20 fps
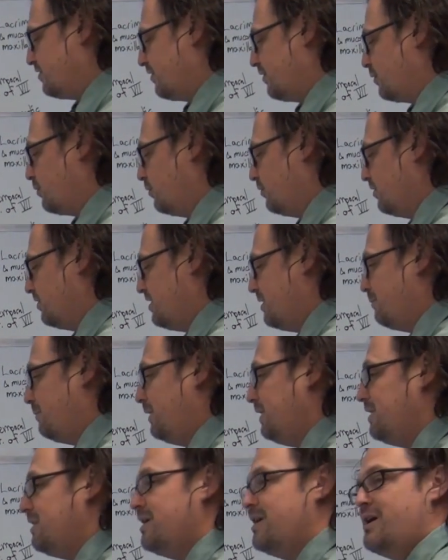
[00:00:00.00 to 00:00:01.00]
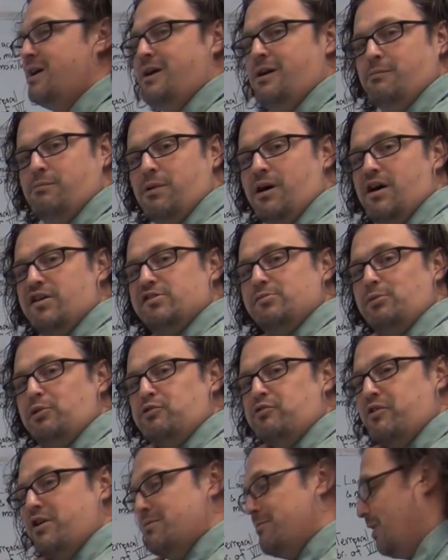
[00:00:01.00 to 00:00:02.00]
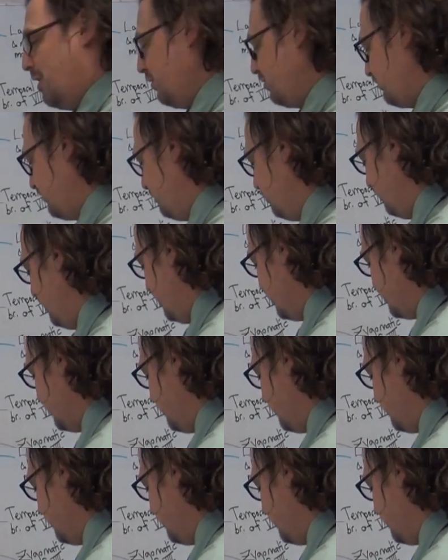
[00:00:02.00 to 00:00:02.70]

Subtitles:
on the chorda tympani, possible dry mouth from loss